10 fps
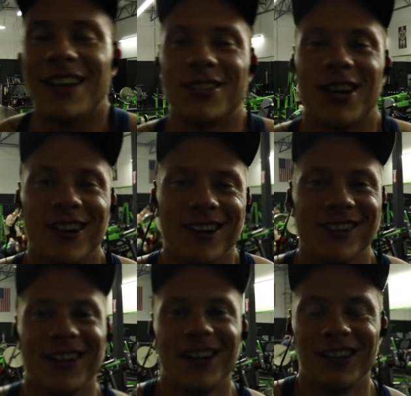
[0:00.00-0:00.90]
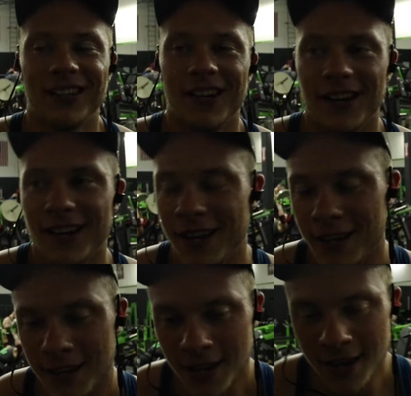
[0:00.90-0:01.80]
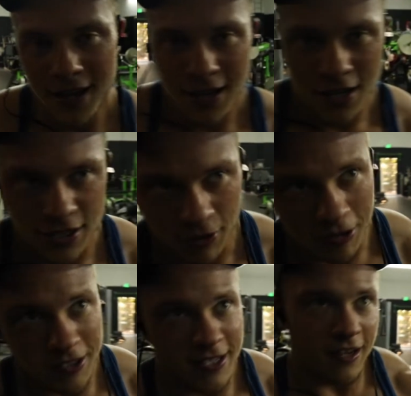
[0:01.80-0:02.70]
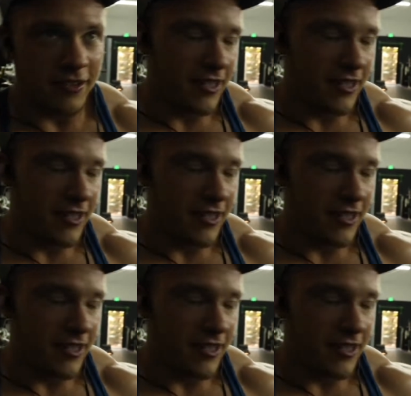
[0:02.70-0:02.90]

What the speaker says: it's harder than hell in here. So what we did on